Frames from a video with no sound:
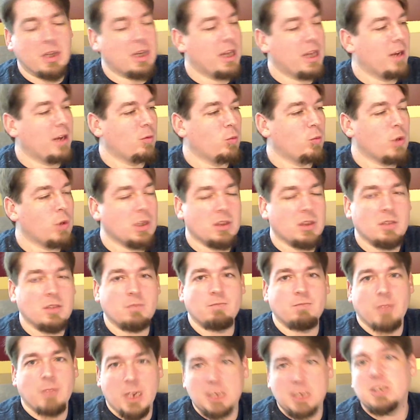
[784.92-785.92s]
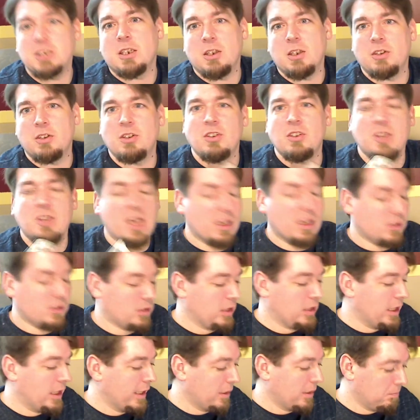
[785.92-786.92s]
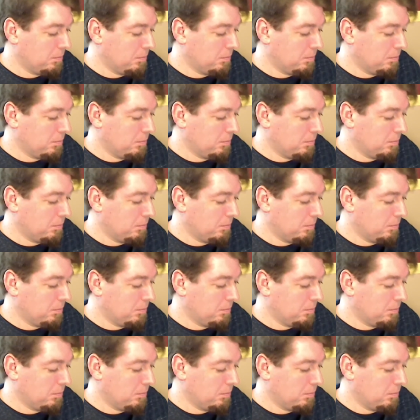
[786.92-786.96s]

and what the f does it taste like?